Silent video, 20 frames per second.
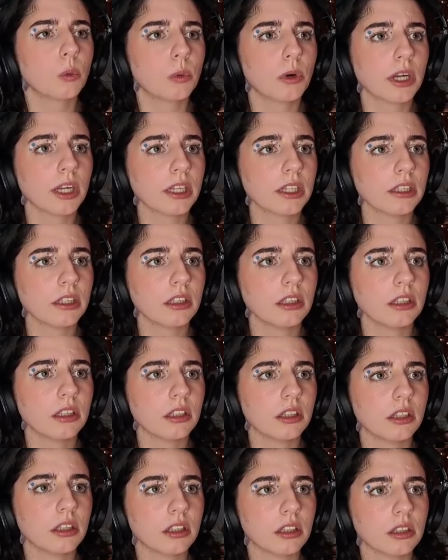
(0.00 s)

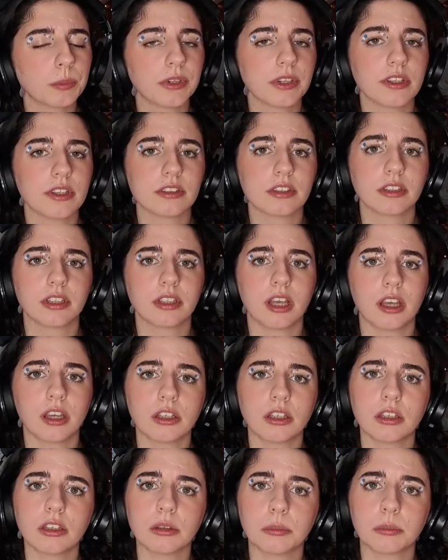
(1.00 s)
Way. But isn't that
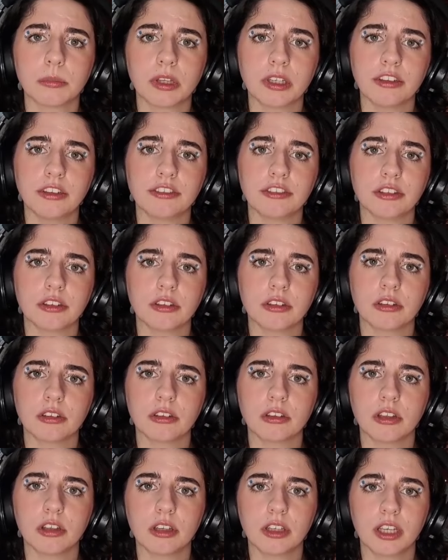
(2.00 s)
her money for
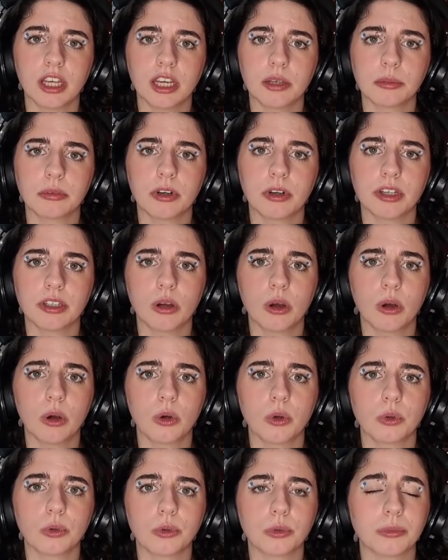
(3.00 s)
her cab ride
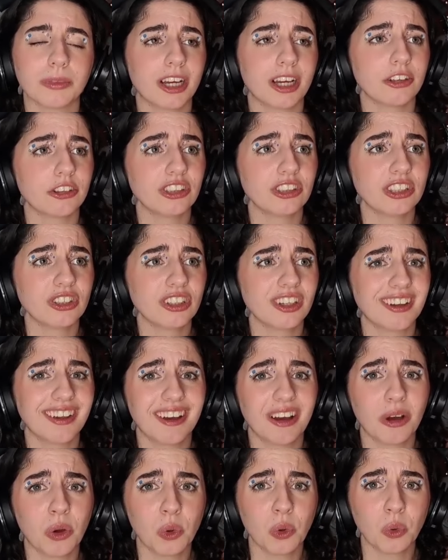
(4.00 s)
home? How's she gonna get
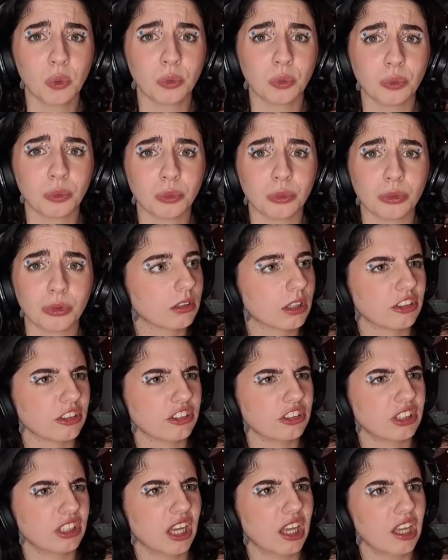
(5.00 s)
home? How does
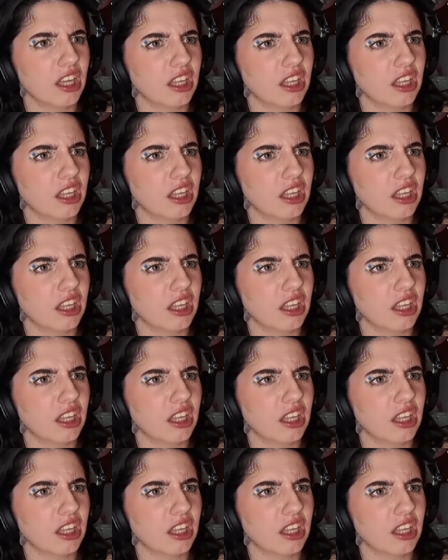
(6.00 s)
she get